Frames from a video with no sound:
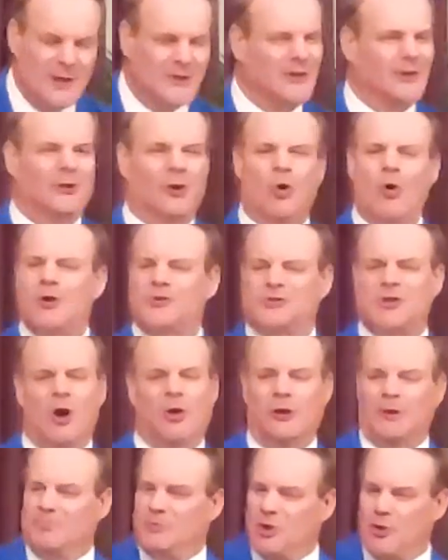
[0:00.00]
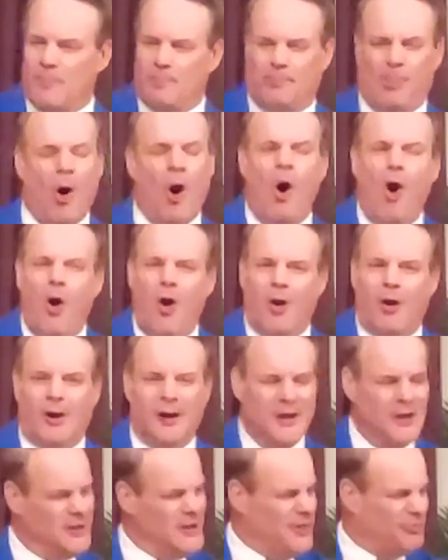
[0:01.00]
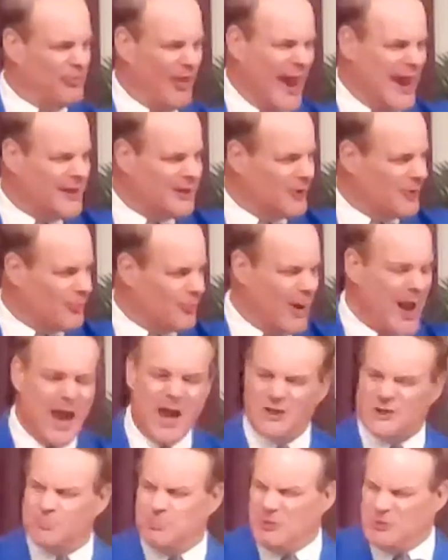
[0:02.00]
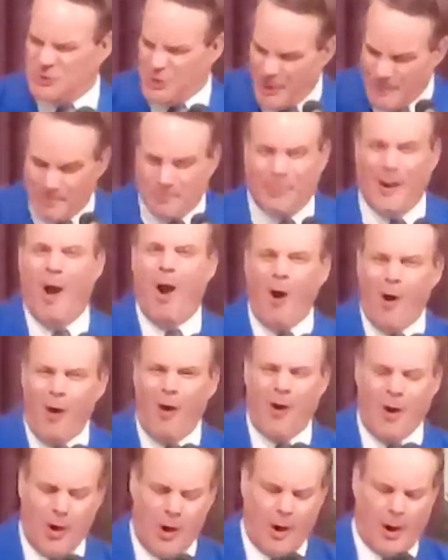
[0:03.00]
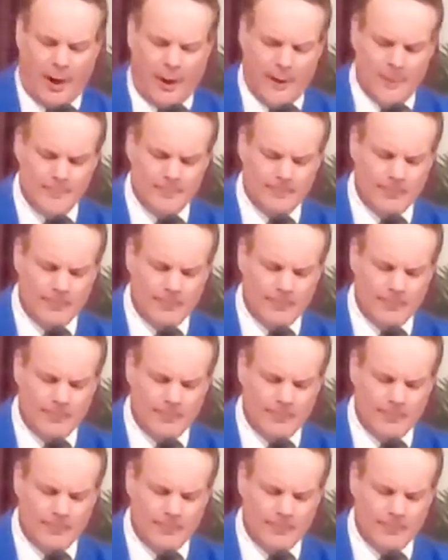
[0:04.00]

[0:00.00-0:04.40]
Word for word: The Lord told them, You're poor. You think you're rich, but you're poor.